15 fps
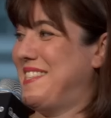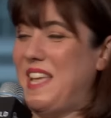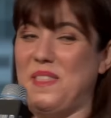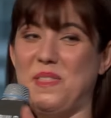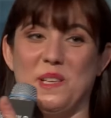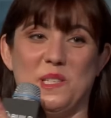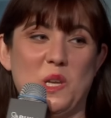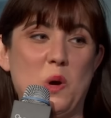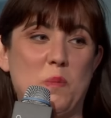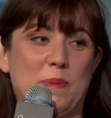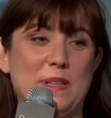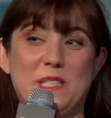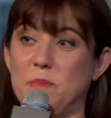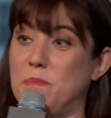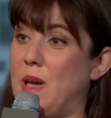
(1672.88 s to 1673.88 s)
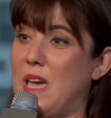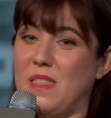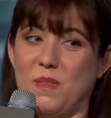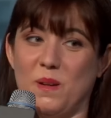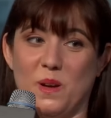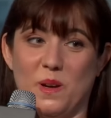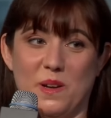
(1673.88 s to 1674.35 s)
is that this opens May
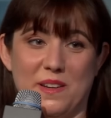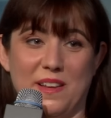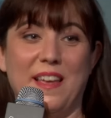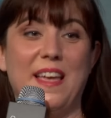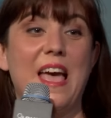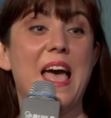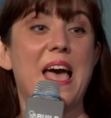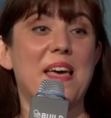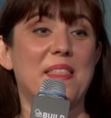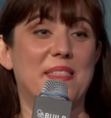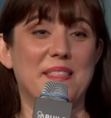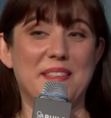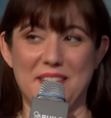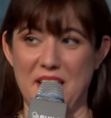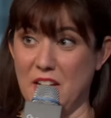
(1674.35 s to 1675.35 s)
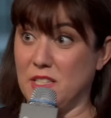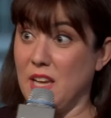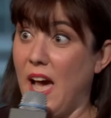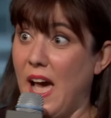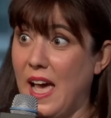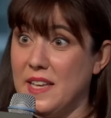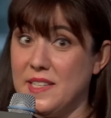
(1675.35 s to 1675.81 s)
third. It does. It
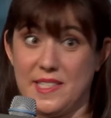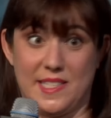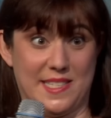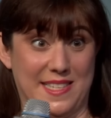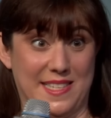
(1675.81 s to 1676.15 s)
does.